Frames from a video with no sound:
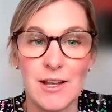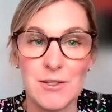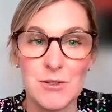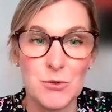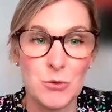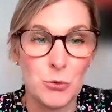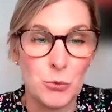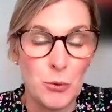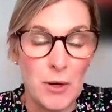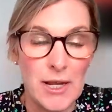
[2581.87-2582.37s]
as
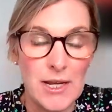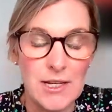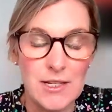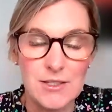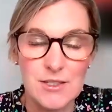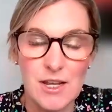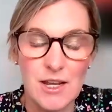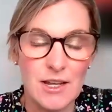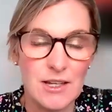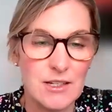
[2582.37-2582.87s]

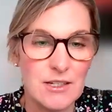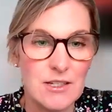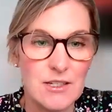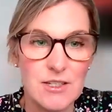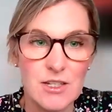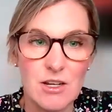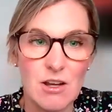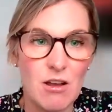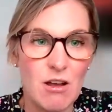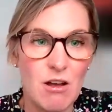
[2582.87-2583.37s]
always,
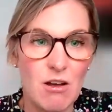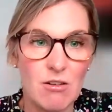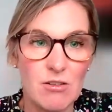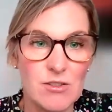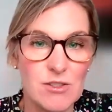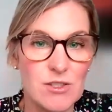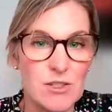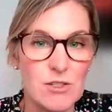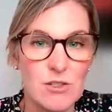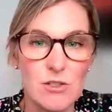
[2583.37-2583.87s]
and
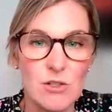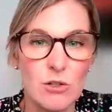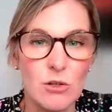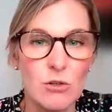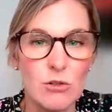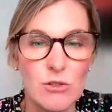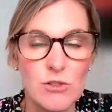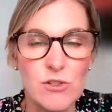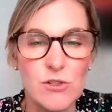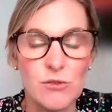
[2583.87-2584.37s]
answers
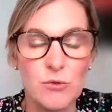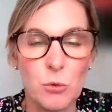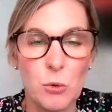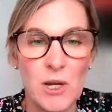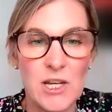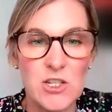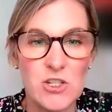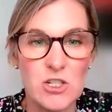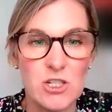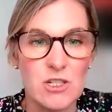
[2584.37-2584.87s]
lots of
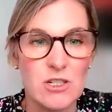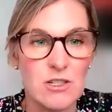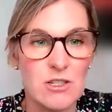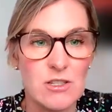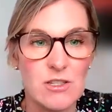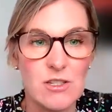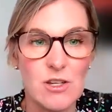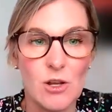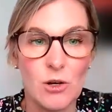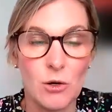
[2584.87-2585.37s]

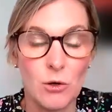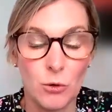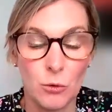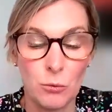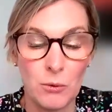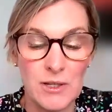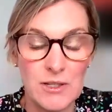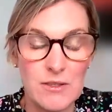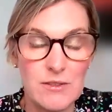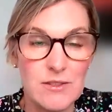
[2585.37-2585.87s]
questions along
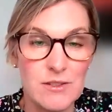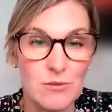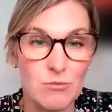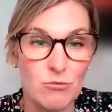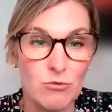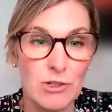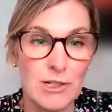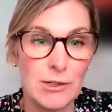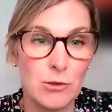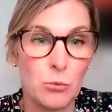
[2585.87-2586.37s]
with some
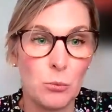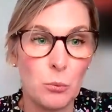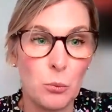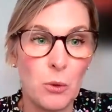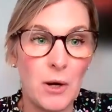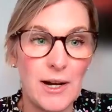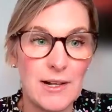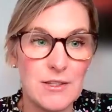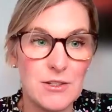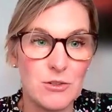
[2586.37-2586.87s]
real
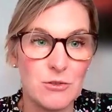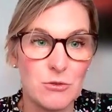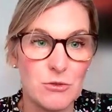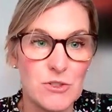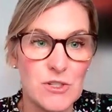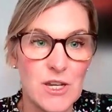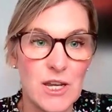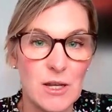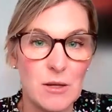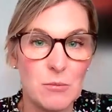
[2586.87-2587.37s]
practical
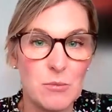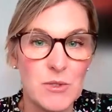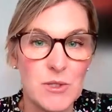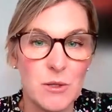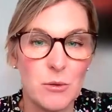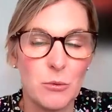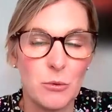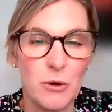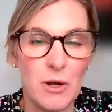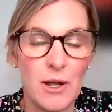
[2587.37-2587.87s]
tips
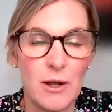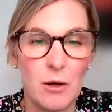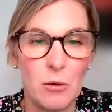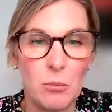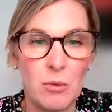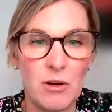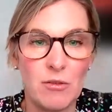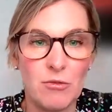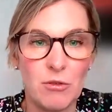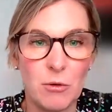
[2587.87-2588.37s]
that will
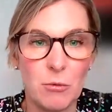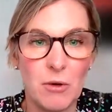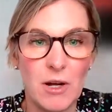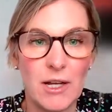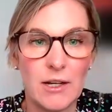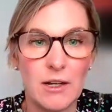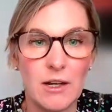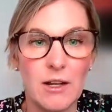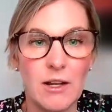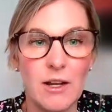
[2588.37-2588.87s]
help
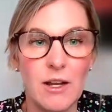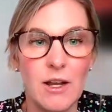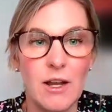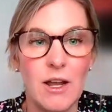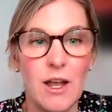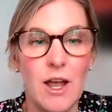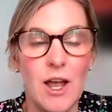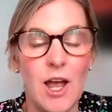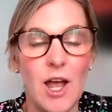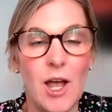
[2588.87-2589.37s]
everyone.
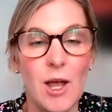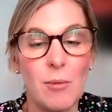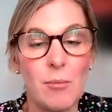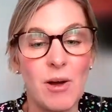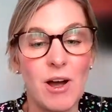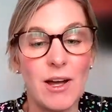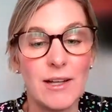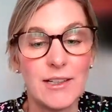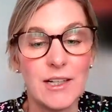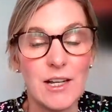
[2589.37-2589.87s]

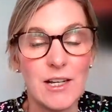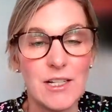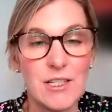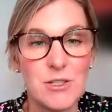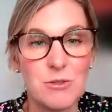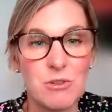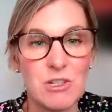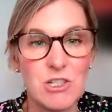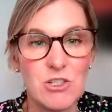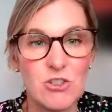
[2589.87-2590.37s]
Um, I'd like
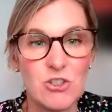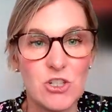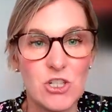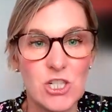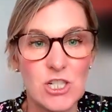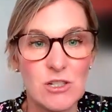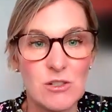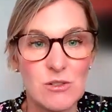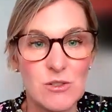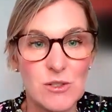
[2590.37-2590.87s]
to
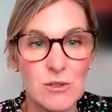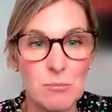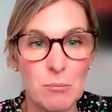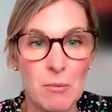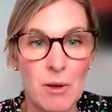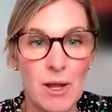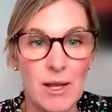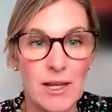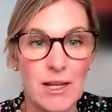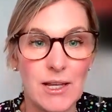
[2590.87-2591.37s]
introduce
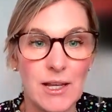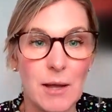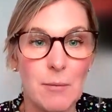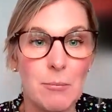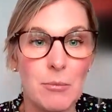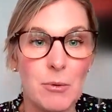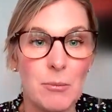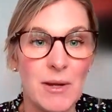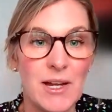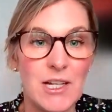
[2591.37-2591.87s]
Mike
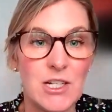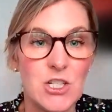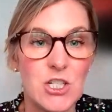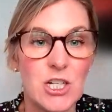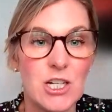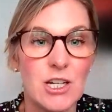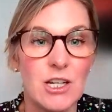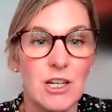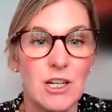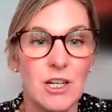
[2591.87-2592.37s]

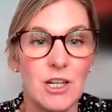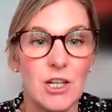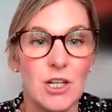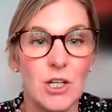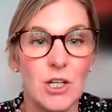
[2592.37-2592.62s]
Kampelmacher,